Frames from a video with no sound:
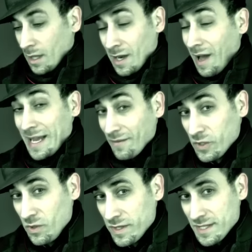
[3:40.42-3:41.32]
Now, I never
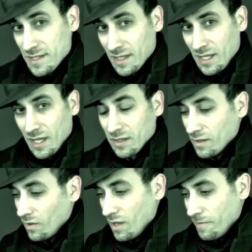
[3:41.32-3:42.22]
knew this as a kid.
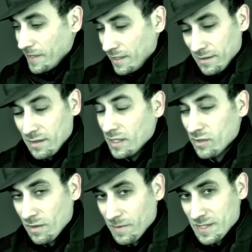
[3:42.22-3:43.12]
Growing up, I
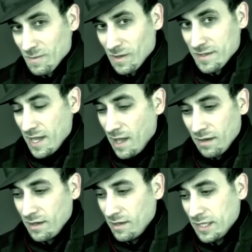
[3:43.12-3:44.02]
grew up in a small
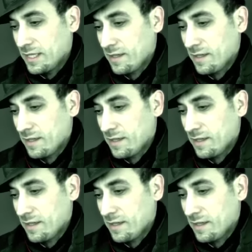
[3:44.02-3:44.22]
town,